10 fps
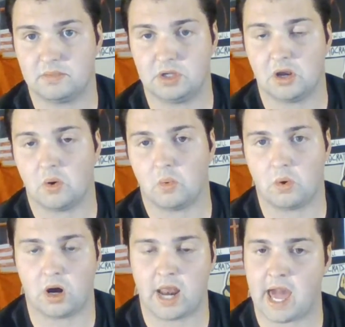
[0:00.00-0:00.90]
you know,
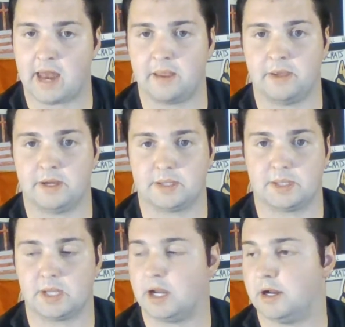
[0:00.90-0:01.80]
want out of
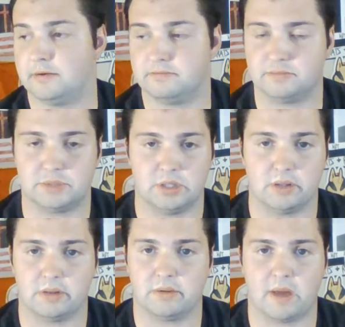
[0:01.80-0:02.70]
this,
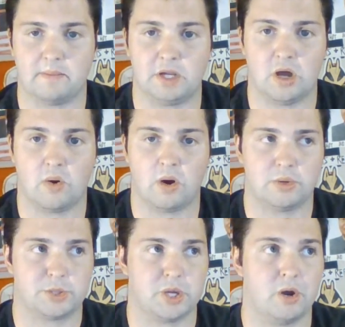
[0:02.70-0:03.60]
let me know
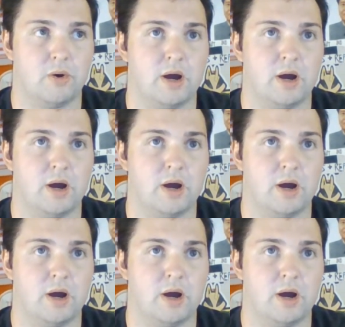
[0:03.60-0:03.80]
also.